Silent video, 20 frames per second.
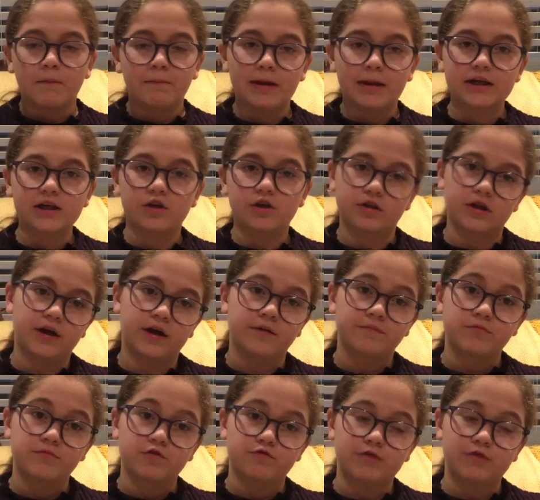Many other
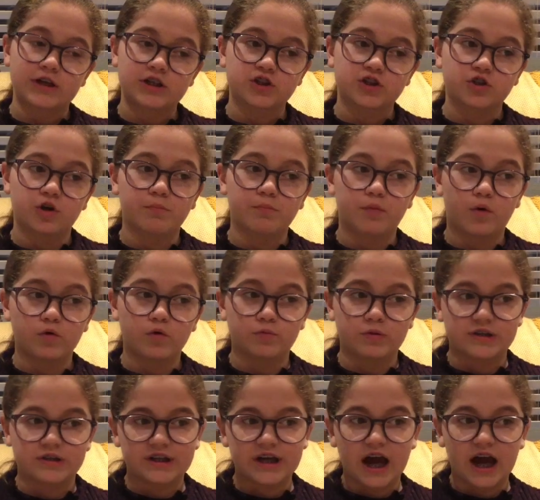risks on board
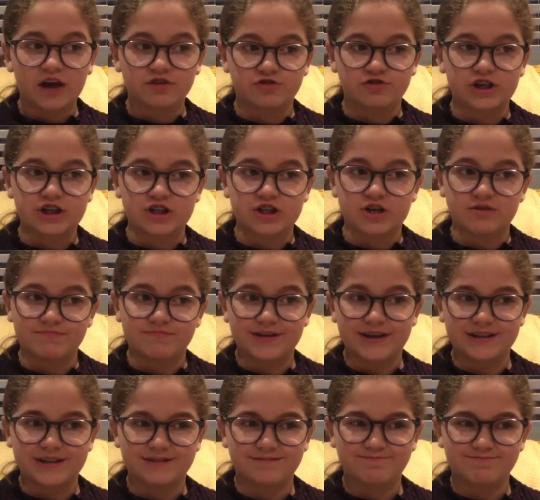were dehydration
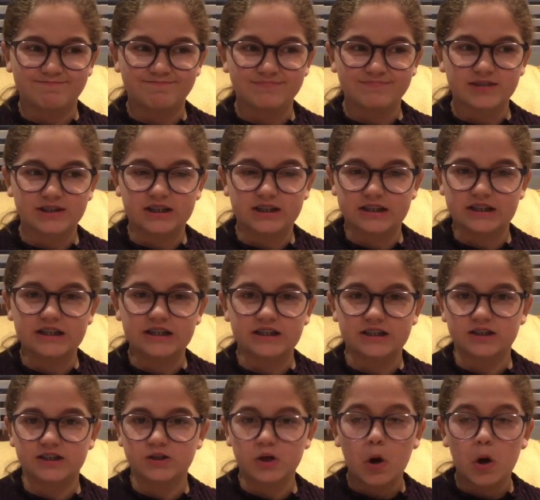and
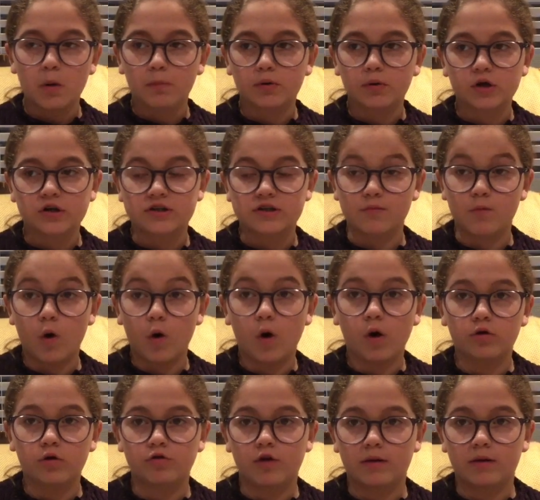diseases. Because they were
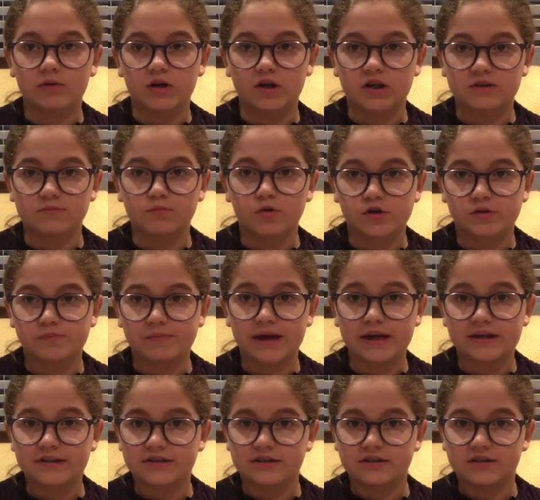all crammed in a small
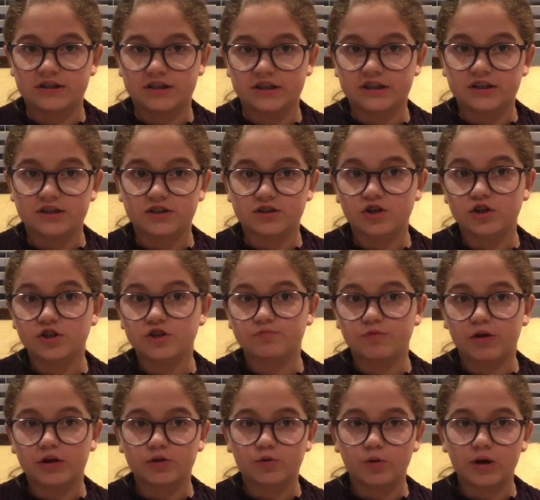space, disease could
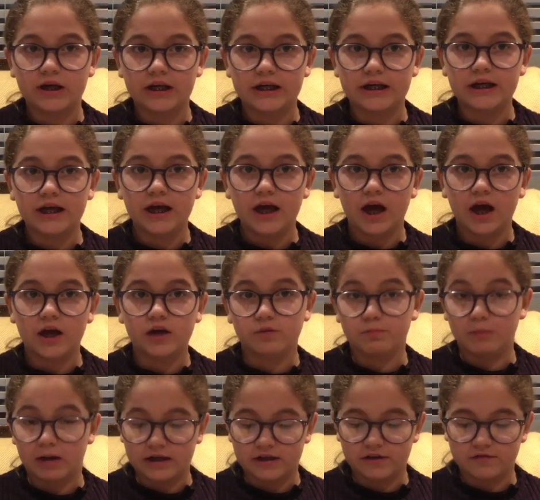spread quickly
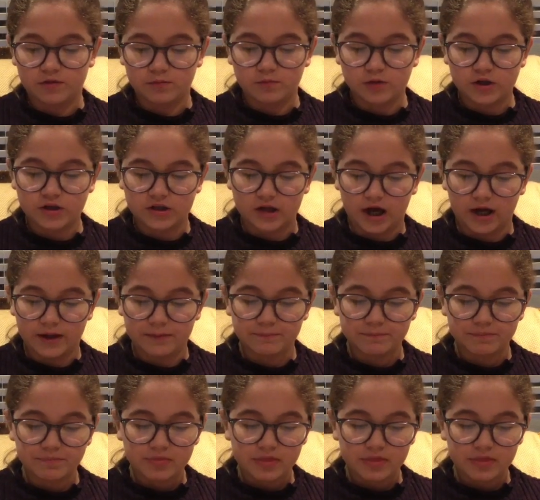and many of them could die.